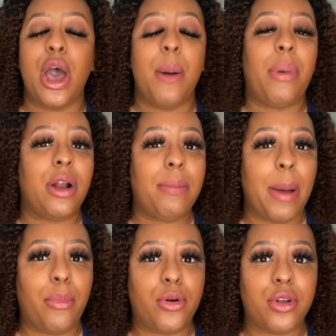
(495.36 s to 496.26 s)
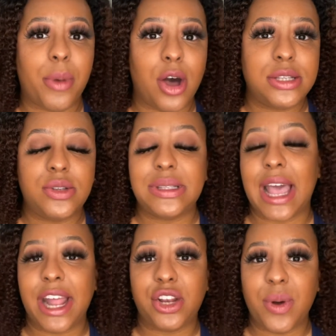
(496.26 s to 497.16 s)
part of my boredom also is that
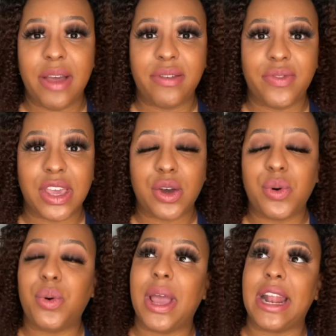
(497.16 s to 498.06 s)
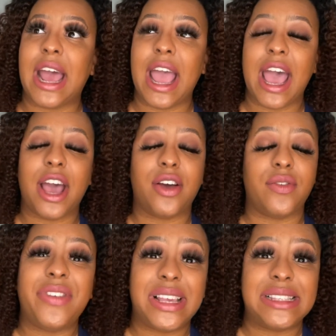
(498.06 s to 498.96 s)
I don't have a vehicle and I
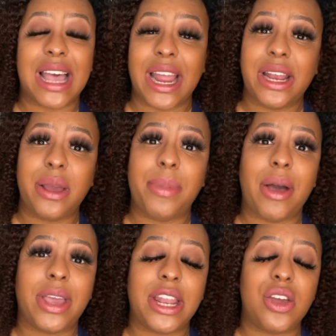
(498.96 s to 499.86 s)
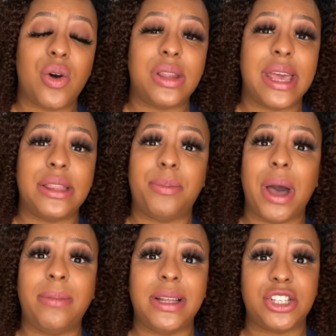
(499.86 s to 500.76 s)
have anxiety about getting on like the
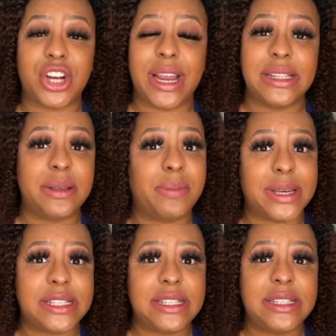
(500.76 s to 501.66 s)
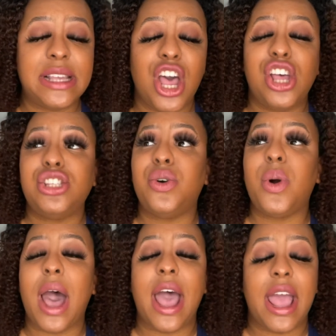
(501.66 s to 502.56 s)
public trains and buses.
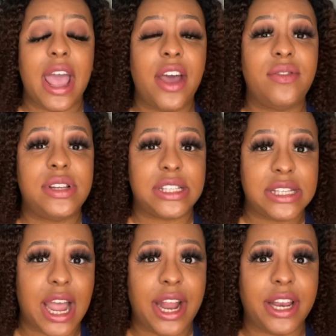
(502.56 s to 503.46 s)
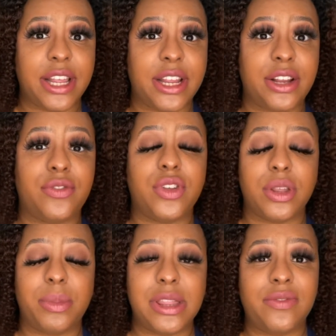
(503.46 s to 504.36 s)
So I have decided for the
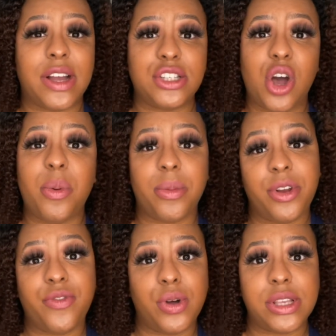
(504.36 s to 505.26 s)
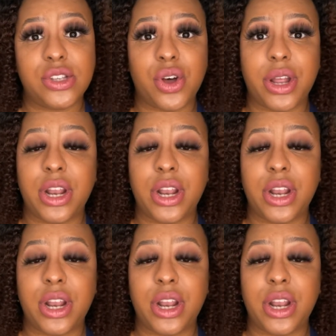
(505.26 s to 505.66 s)
month of October I'm going to focus on